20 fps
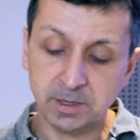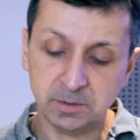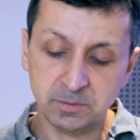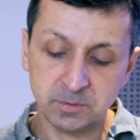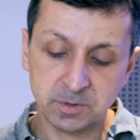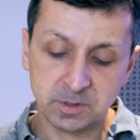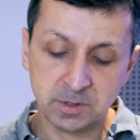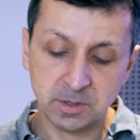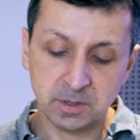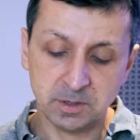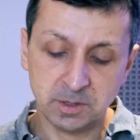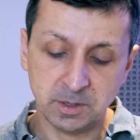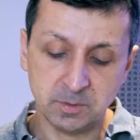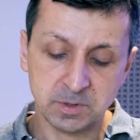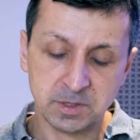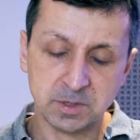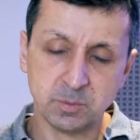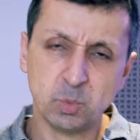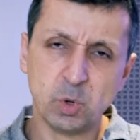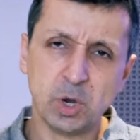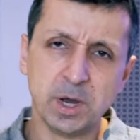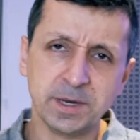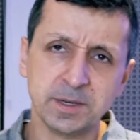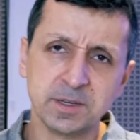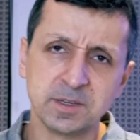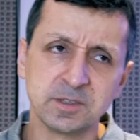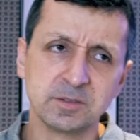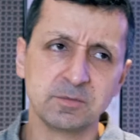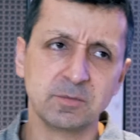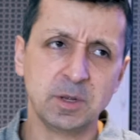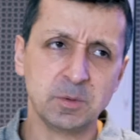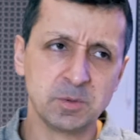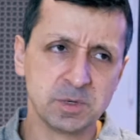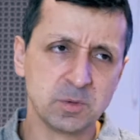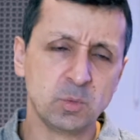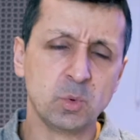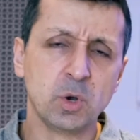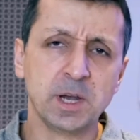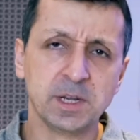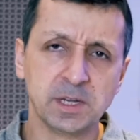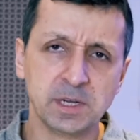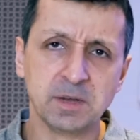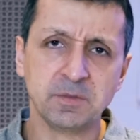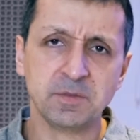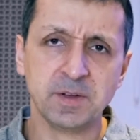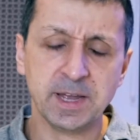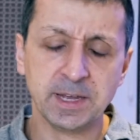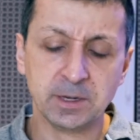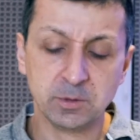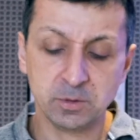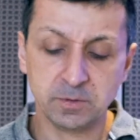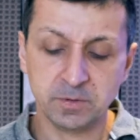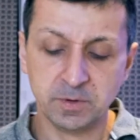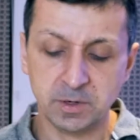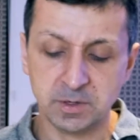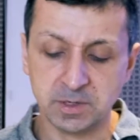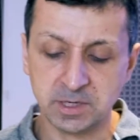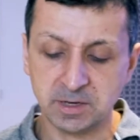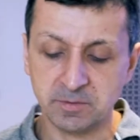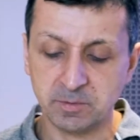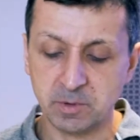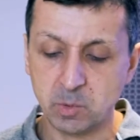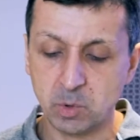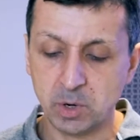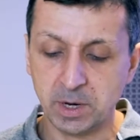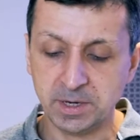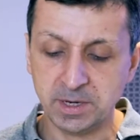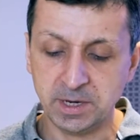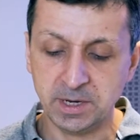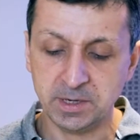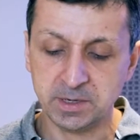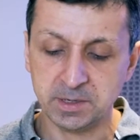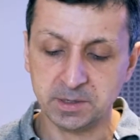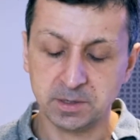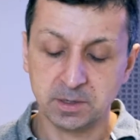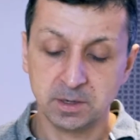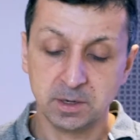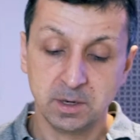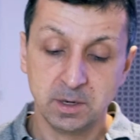It was good. It was a wide enough angle of view to give me what I needed.